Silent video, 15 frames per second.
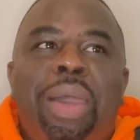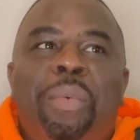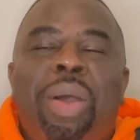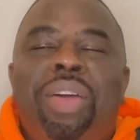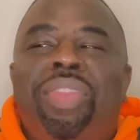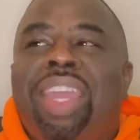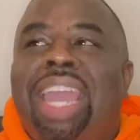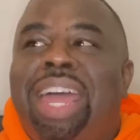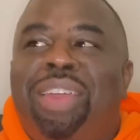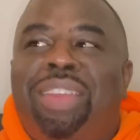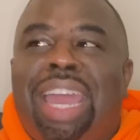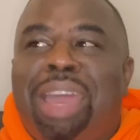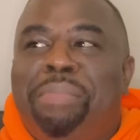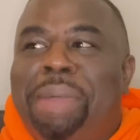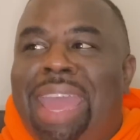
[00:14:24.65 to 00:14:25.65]
One thing I don't
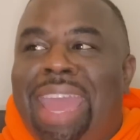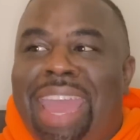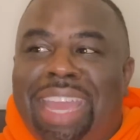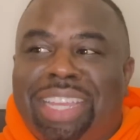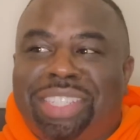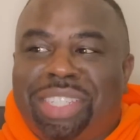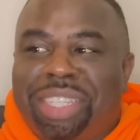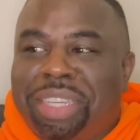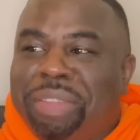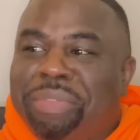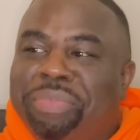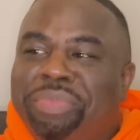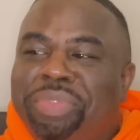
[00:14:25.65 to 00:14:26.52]
like about Ashley.